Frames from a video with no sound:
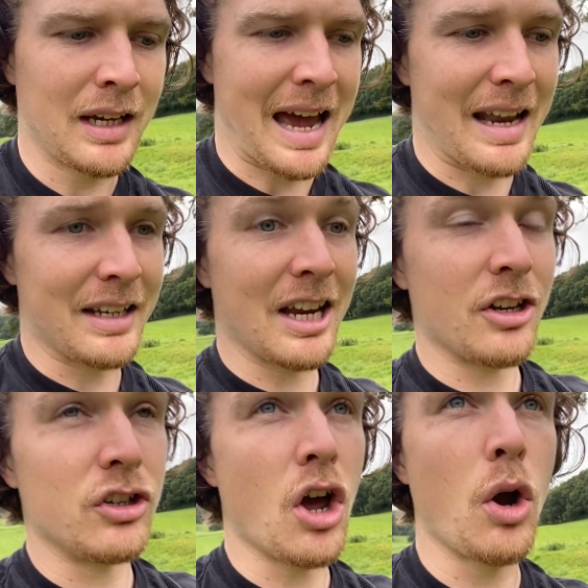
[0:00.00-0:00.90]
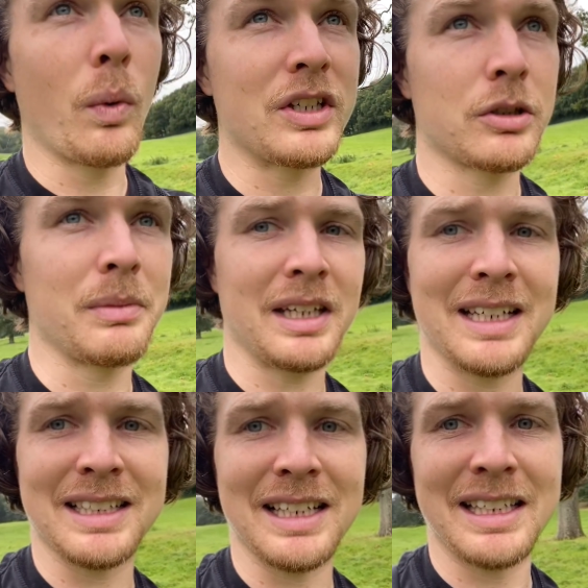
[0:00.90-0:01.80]
and know when something
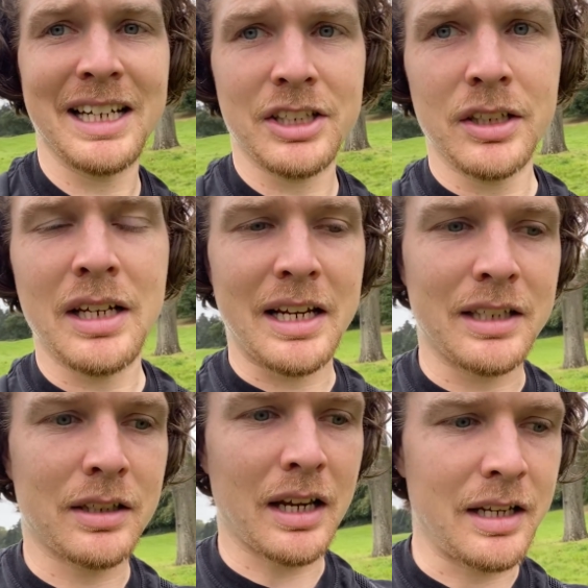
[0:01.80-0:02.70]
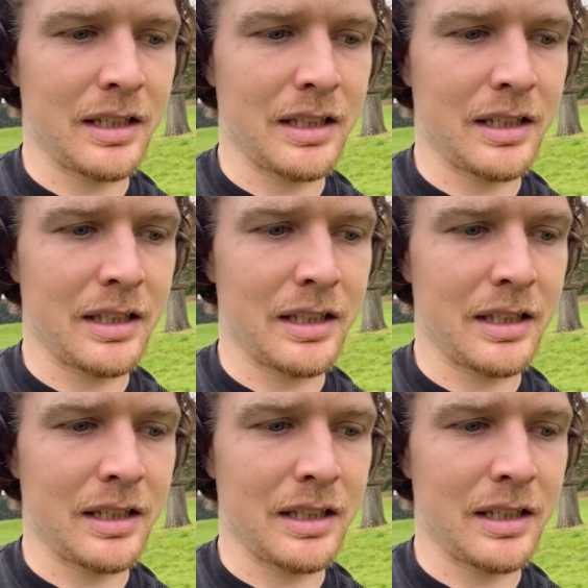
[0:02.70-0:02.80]
is an addiction and is